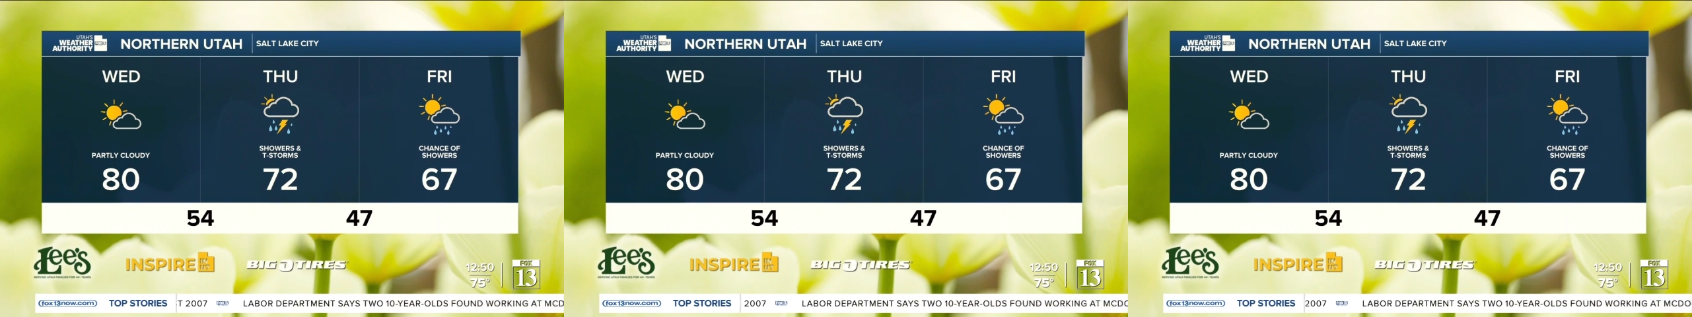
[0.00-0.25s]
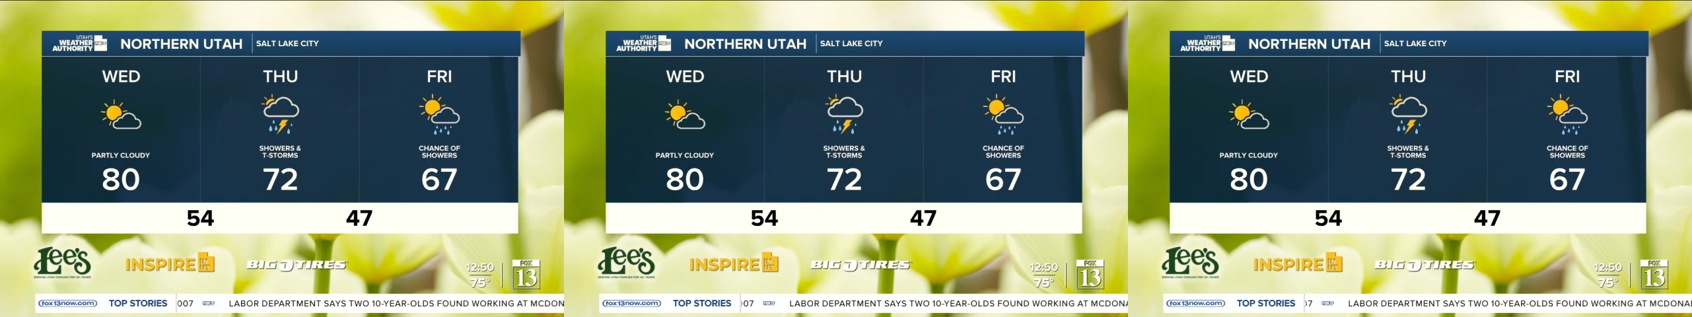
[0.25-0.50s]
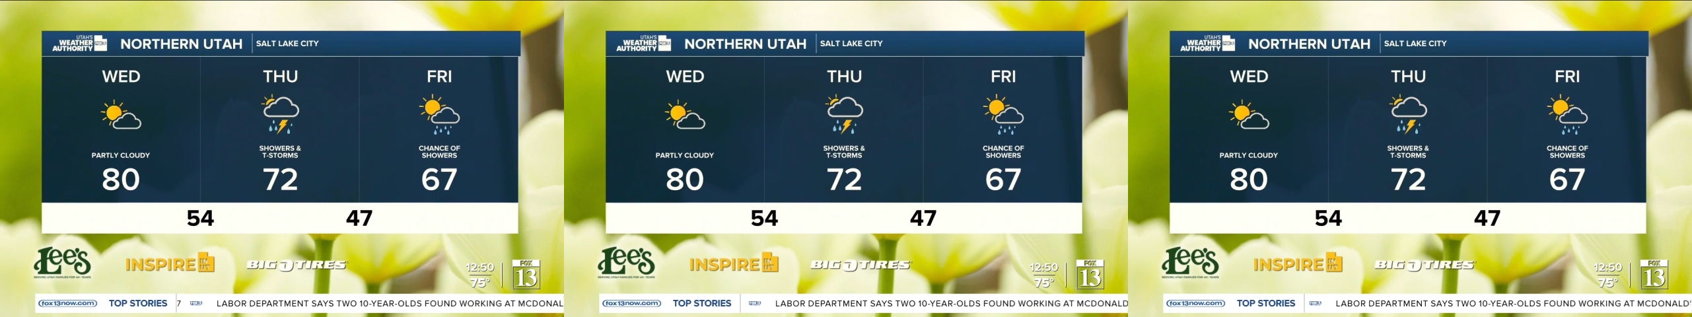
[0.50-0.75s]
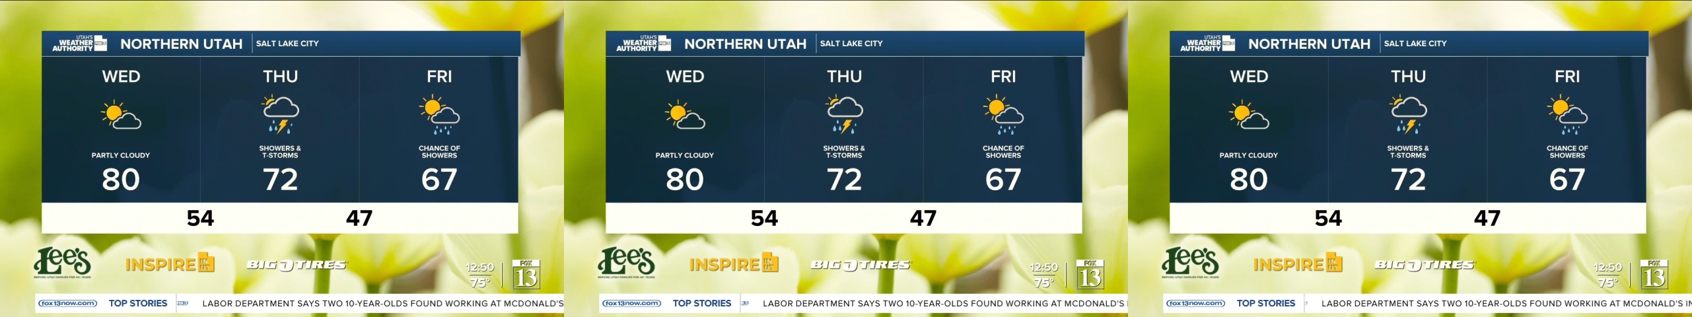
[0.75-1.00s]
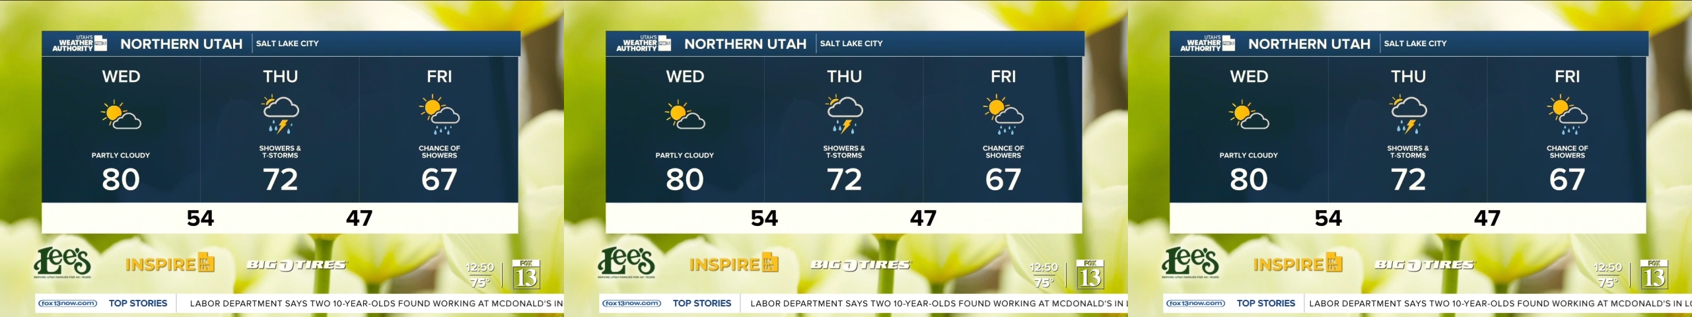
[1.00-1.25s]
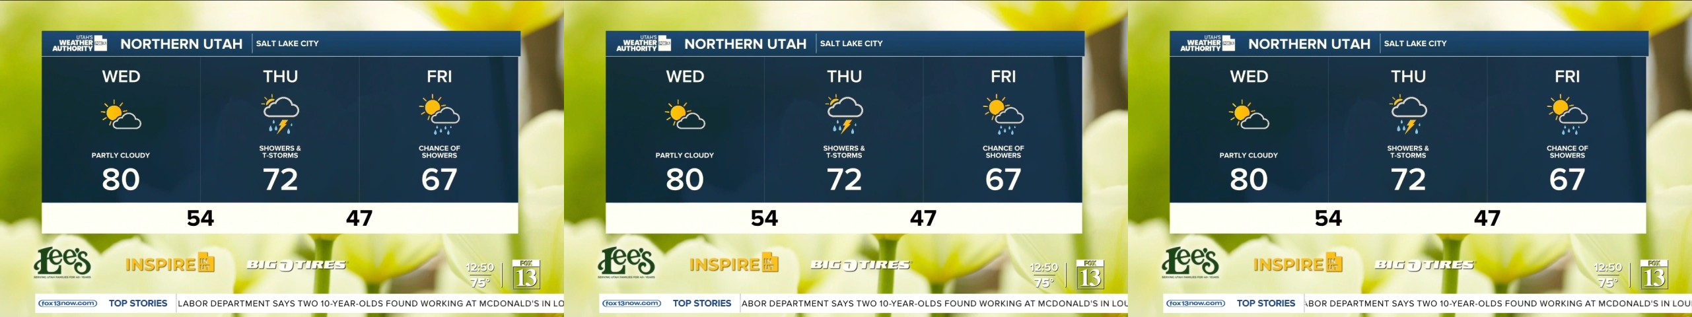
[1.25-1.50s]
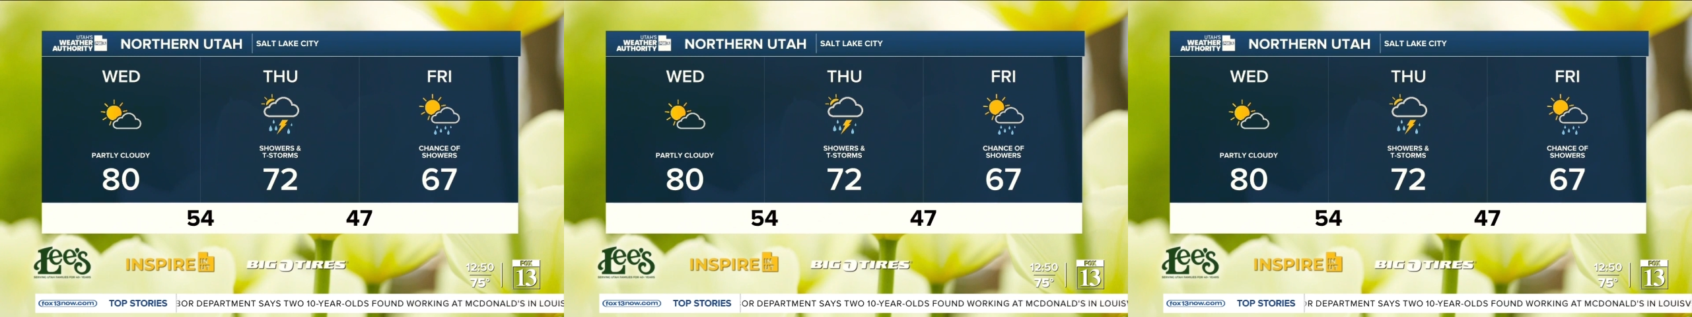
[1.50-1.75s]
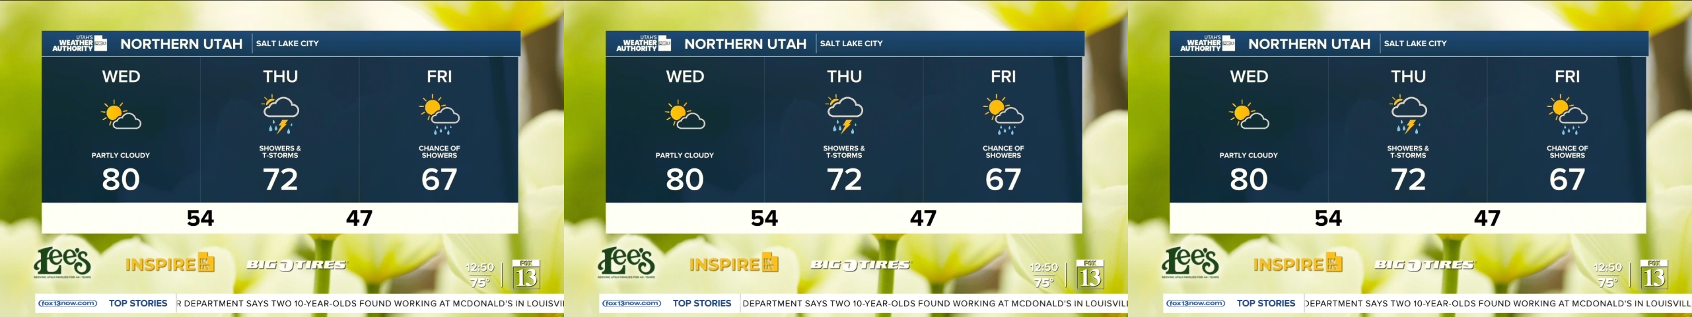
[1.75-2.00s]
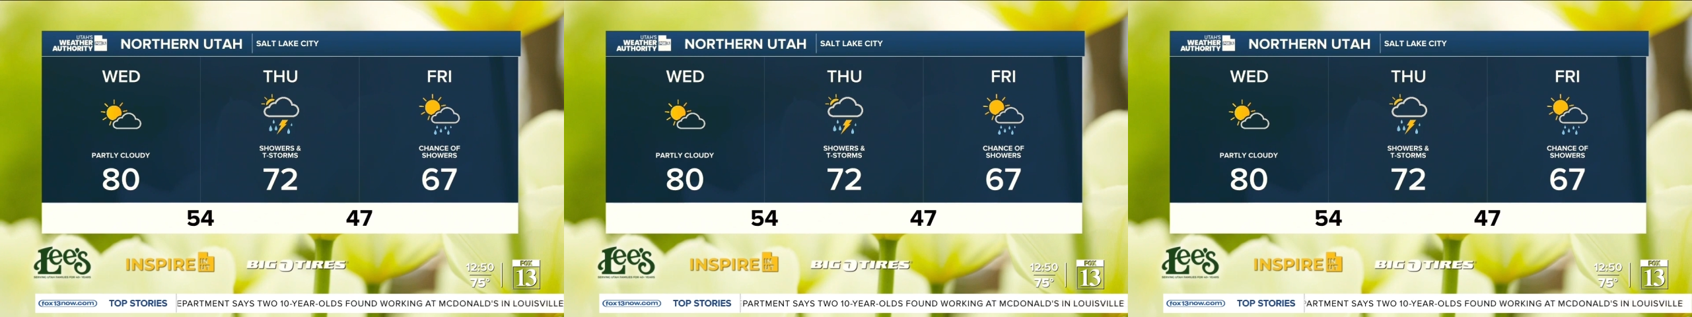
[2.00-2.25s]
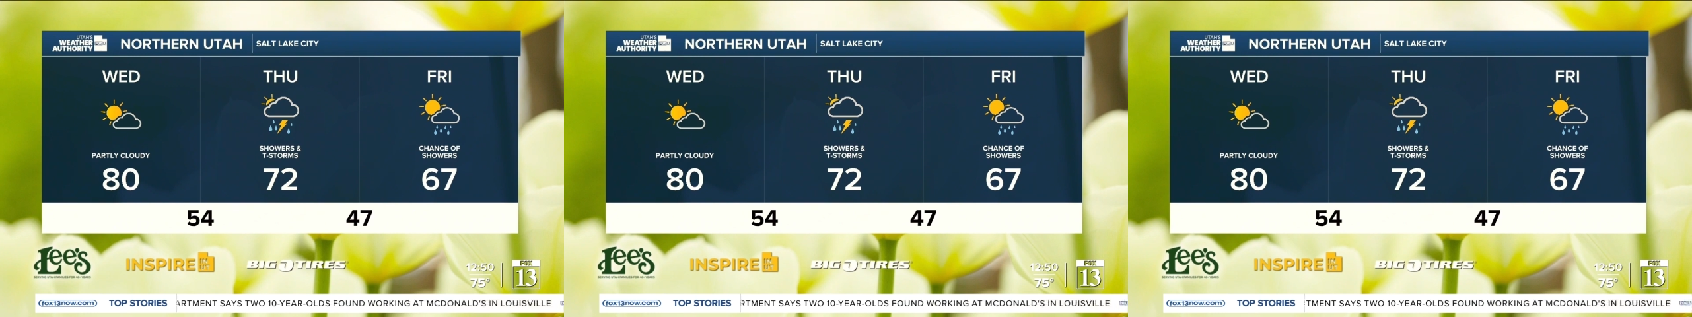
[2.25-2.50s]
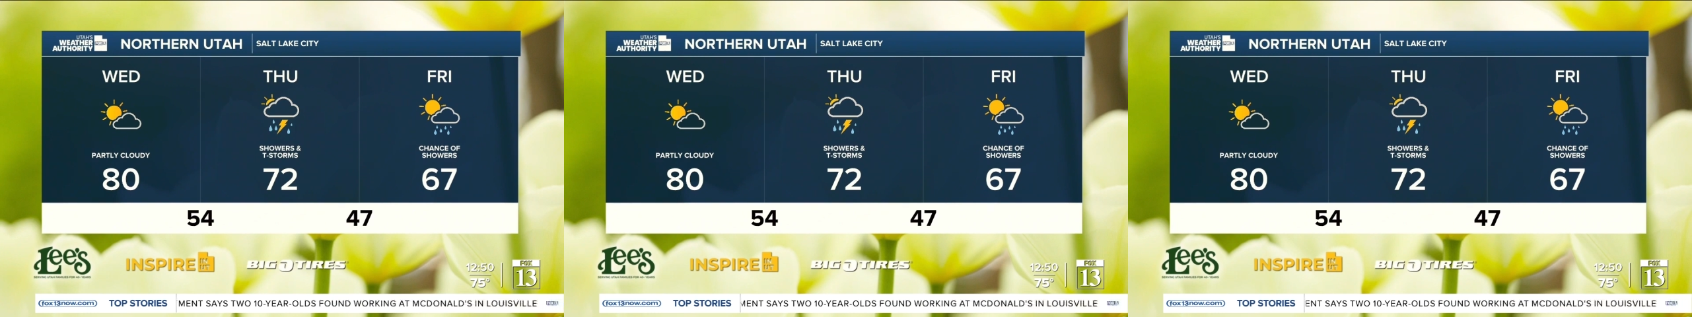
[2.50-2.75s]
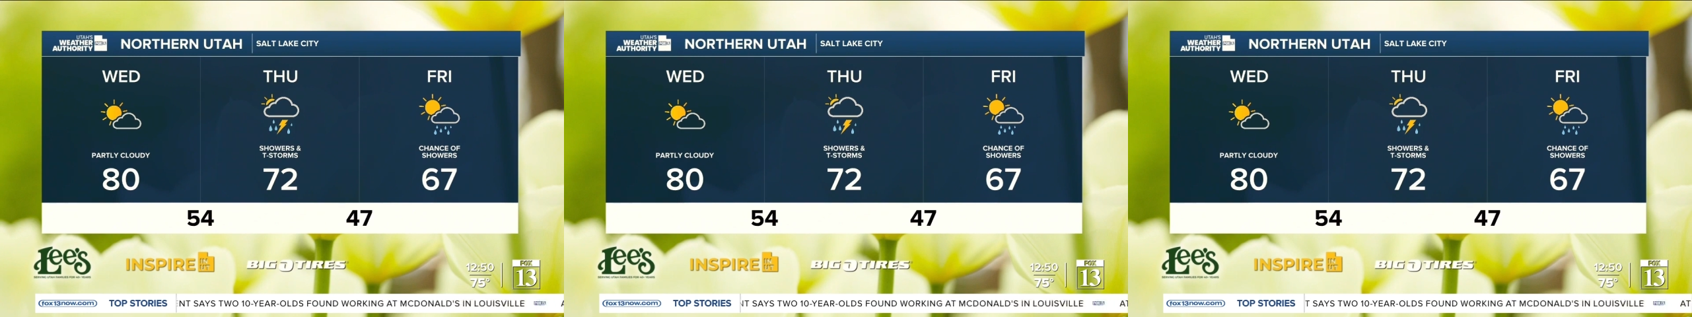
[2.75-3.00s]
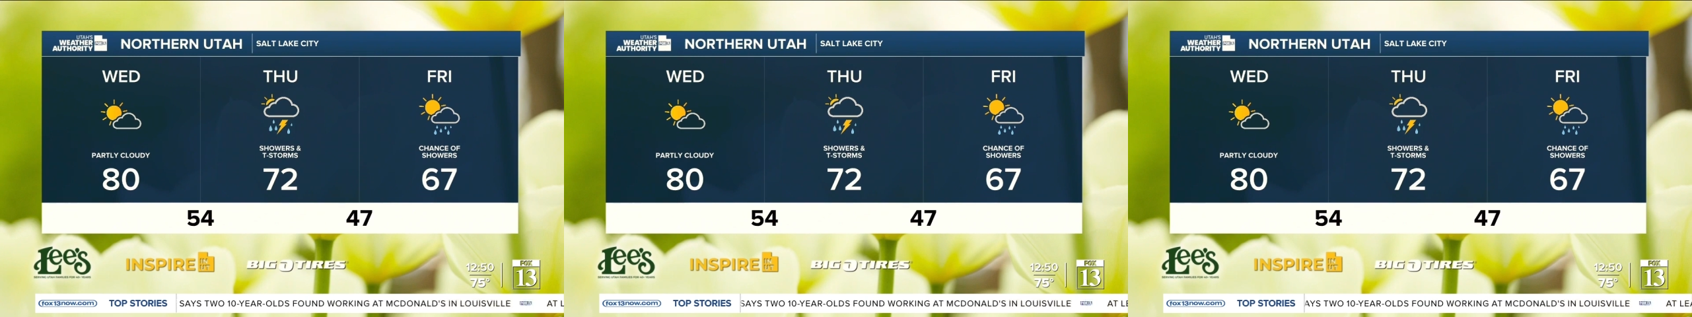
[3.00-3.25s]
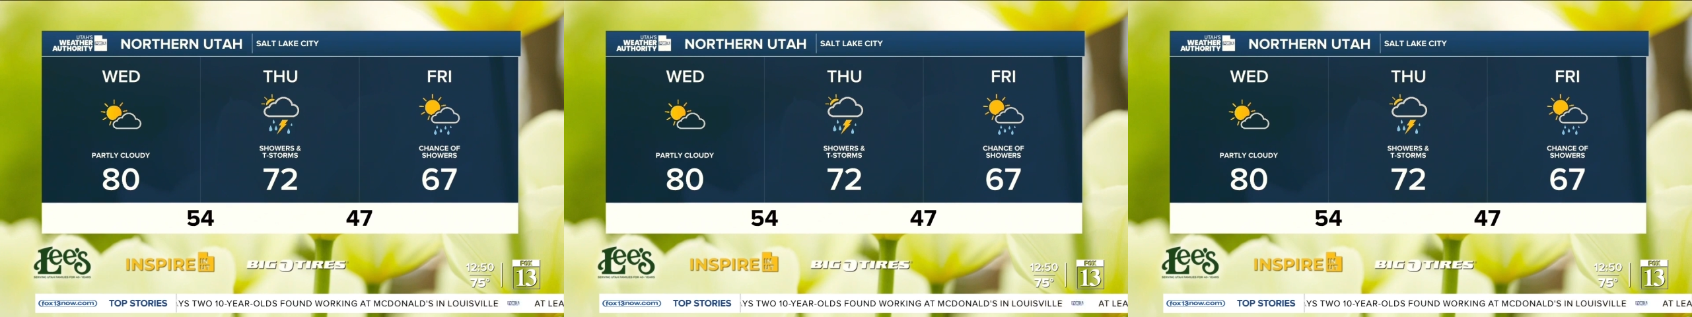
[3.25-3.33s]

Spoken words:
[unreadable: no face in view]